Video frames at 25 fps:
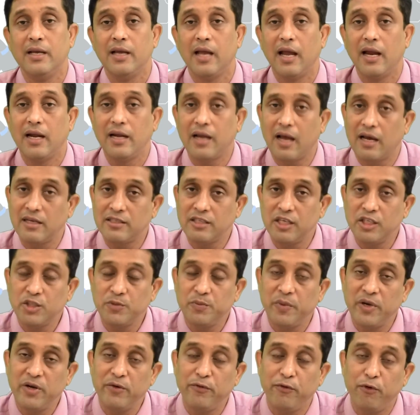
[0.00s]
and
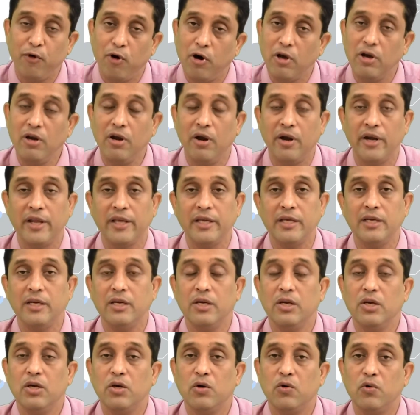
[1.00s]
assessment for learning,
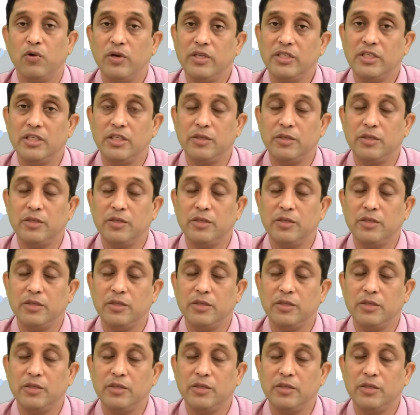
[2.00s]
which